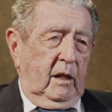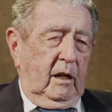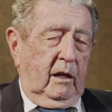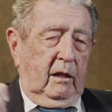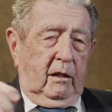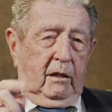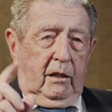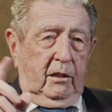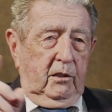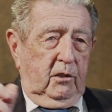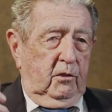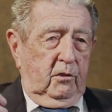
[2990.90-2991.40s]

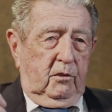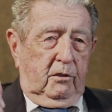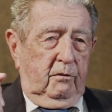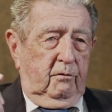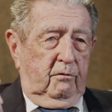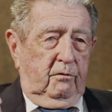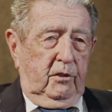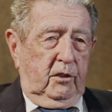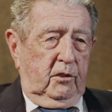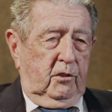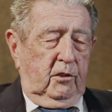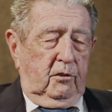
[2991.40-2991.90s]
And I used to
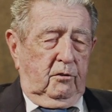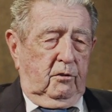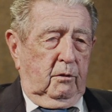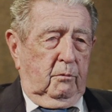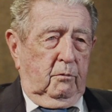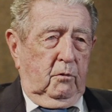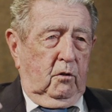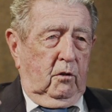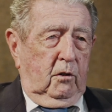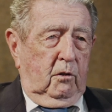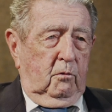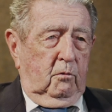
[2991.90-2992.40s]
visit
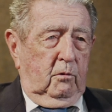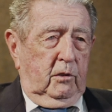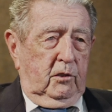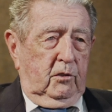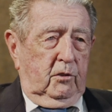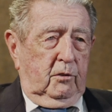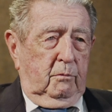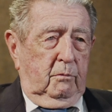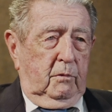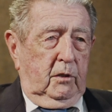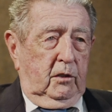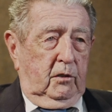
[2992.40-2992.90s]
them all
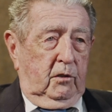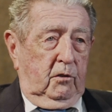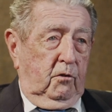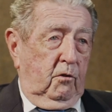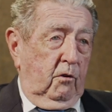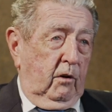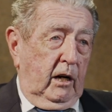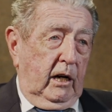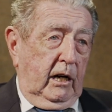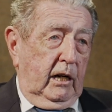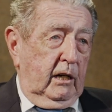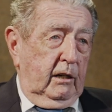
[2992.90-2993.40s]
once a month,
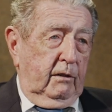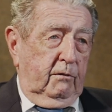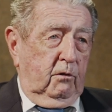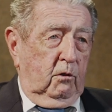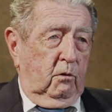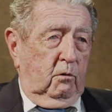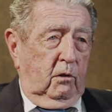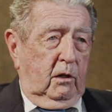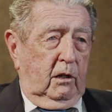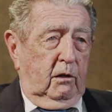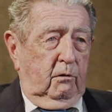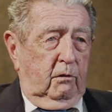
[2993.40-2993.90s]
drive
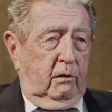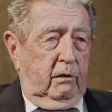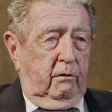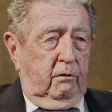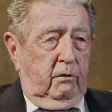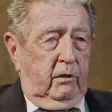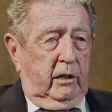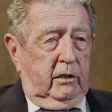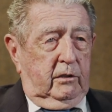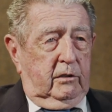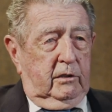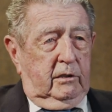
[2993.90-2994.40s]
or
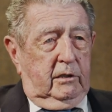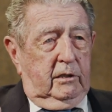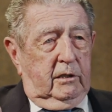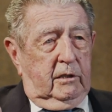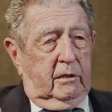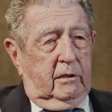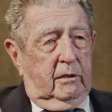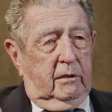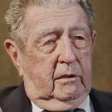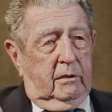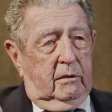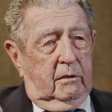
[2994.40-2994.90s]
however I could get
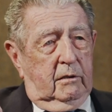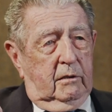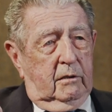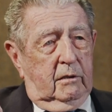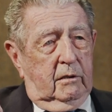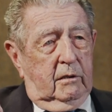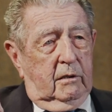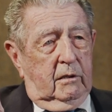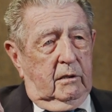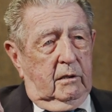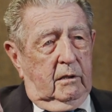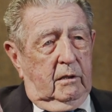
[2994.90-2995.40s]
there
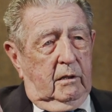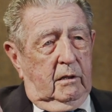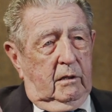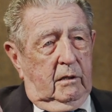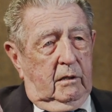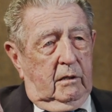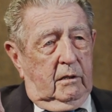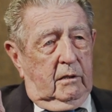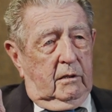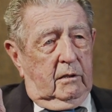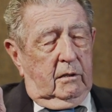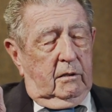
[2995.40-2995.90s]

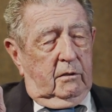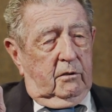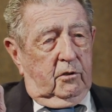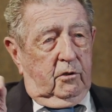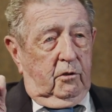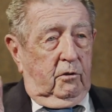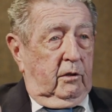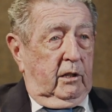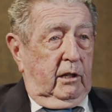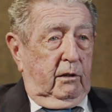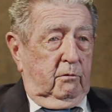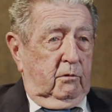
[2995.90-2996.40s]

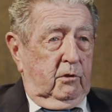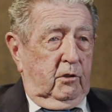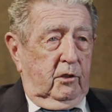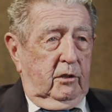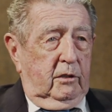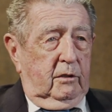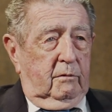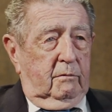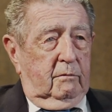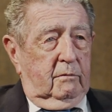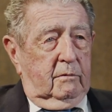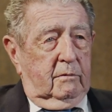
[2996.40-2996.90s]
so that was
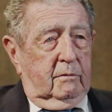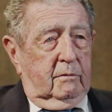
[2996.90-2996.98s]
it.